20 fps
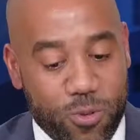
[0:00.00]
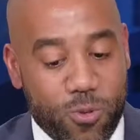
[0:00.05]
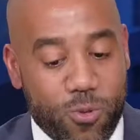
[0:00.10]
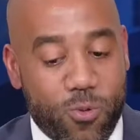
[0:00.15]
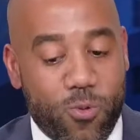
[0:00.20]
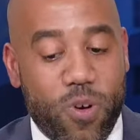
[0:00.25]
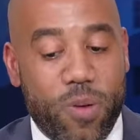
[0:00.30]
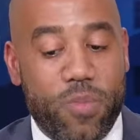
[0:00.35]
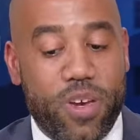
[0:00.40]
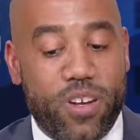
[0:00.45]

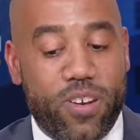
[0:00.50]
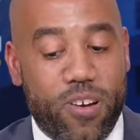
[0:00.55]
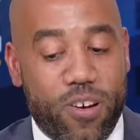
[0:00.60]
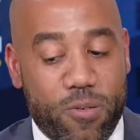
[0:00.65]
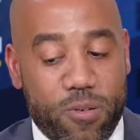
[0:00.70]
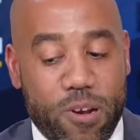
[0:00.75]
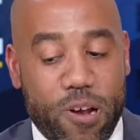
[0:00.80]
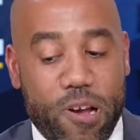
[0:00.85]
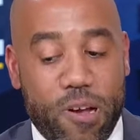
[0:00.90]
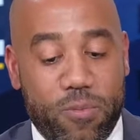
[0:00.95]
women
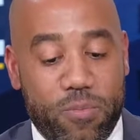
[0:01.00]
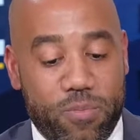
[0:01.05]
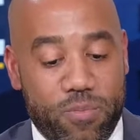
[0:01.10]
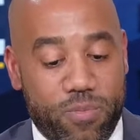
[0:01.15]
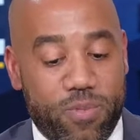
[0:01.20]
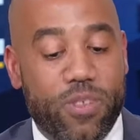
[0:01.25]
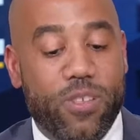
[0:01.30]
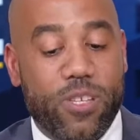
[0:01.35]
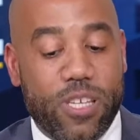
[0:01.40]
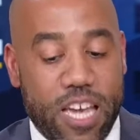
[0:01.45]
are,
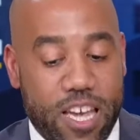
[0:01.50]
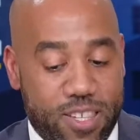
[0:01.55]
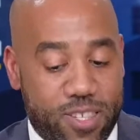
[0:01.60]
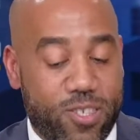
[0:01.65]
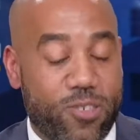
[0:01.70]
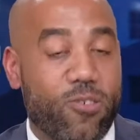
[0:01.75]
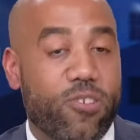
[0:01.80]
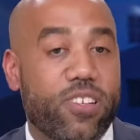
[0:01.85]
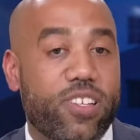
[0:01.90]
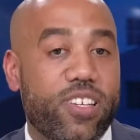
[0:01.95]
yes,
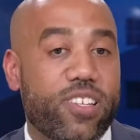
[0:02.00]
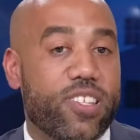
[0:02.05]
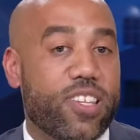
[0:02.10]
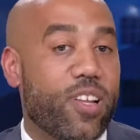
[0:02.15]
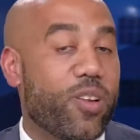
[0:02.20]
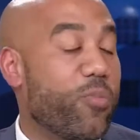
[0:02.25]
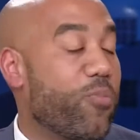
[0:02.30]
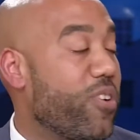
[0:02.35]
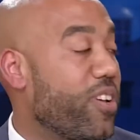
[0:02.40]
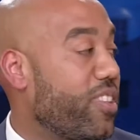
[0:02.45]
certainly
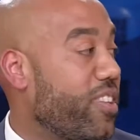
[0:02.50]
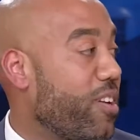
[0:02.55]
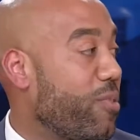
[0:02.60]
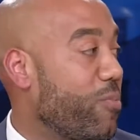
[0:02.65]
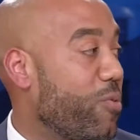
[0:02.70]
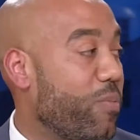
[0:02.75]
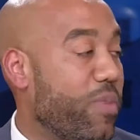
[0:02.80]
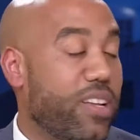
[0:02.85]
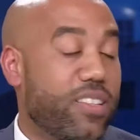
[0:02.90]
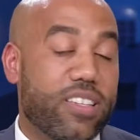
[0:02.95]
celebrate their
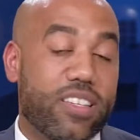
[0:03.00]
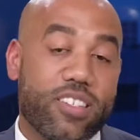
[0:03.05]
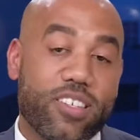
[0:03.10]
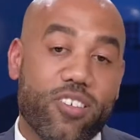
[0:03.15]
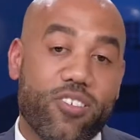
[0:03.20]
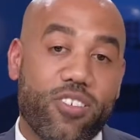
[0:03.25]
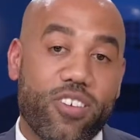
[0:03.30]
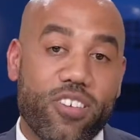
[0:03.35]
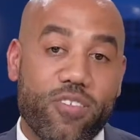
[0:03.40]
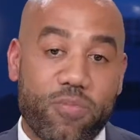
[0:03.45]
momentous
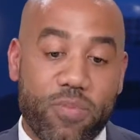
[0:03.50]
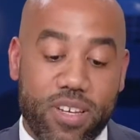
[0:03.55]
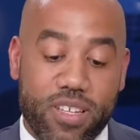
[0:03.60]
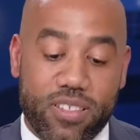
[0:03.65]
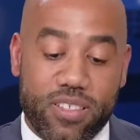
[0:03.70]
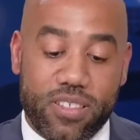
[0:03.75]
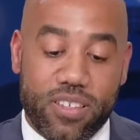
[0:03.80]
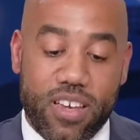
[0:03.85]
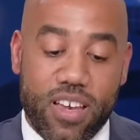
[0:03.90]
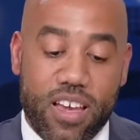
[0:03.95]

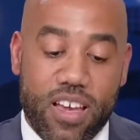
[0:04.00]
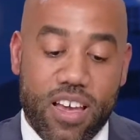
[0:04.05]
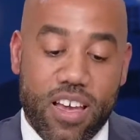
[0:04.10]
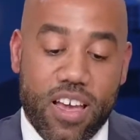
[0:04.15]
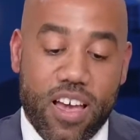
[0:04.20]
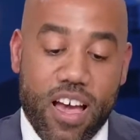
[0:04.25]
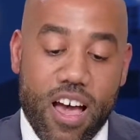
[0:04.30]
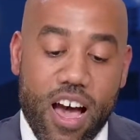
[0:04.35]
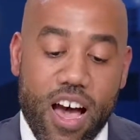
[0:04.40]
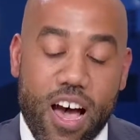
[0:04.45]
achievements.
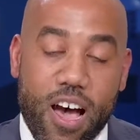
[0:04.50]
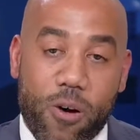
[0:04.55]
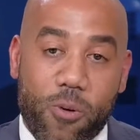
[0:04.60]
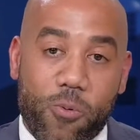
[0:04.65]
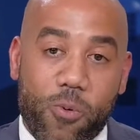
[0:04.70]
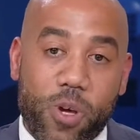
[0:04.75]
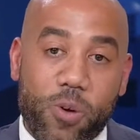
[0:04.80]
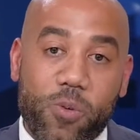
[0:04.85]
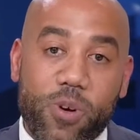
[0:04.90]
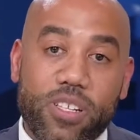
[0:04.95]

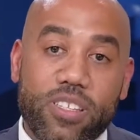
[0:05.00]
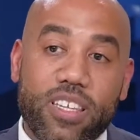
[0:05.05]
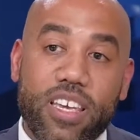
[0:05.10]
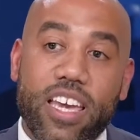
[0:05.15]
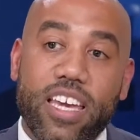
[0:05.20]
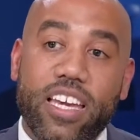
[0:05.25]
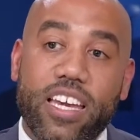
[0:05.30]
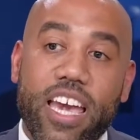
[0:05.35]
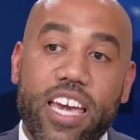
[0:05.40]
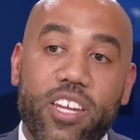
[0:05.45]
We will
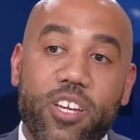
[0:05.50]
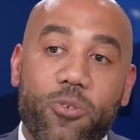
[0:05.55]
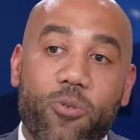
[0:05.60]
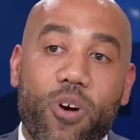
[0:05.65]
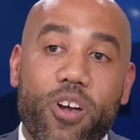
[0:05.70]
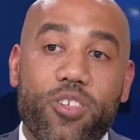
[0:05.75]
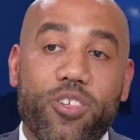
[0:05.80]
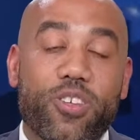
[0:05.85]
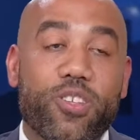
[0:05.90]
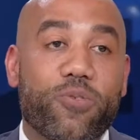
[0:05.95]
take any
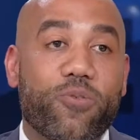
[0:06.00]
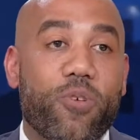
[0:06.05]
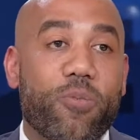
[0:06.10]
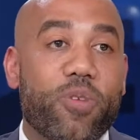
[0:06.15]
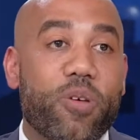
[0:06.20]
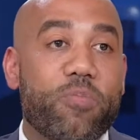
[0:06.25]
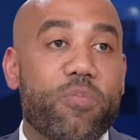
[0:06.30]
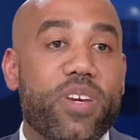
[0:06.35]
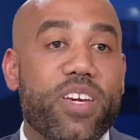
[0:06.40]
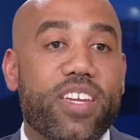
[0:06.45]
questions from
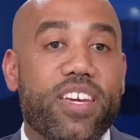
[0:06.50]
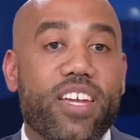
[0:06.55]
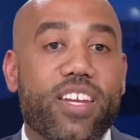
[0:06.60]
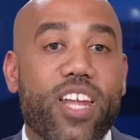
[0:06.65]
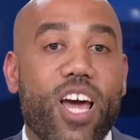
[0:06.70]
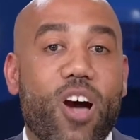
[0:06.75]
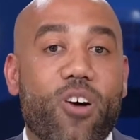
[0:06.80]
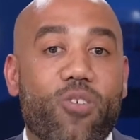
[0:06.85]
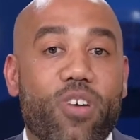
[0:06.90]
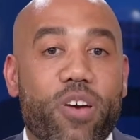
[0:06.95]
the media
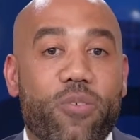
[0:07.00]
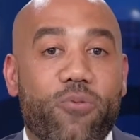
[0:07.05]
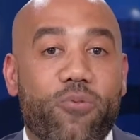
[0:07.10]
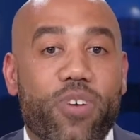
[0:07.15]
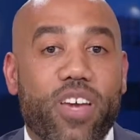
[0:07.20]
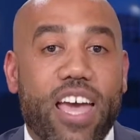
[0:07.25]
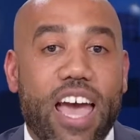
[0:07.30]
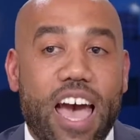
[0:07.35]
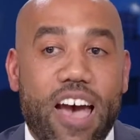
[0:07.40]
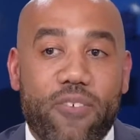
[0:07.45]
now if
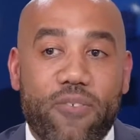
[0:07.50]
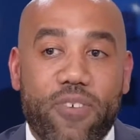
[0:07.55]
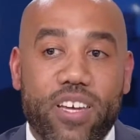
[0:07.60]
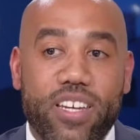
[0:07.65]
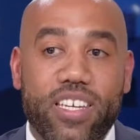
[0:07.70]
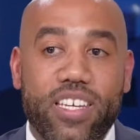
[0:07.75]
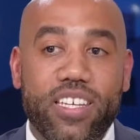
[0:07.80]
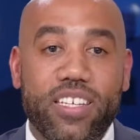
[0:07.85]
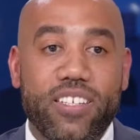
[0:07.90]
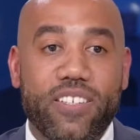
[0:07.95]
we have
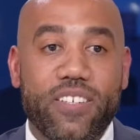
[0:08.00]
any.